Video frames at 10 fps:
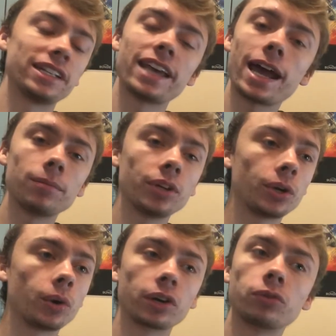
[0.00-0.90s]
a
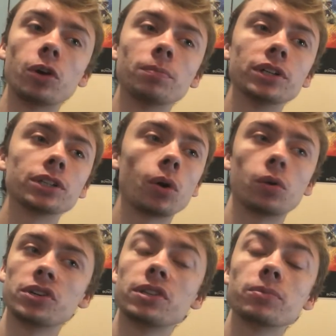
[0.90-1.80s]
tablet or a Chromebook
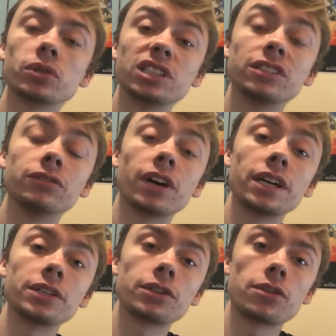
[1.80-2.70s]
or some sort of
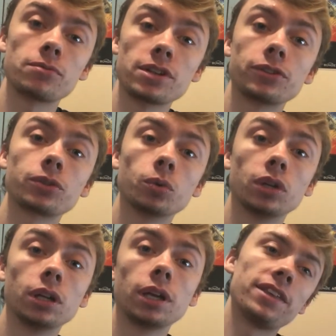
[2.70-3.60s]
device through their school.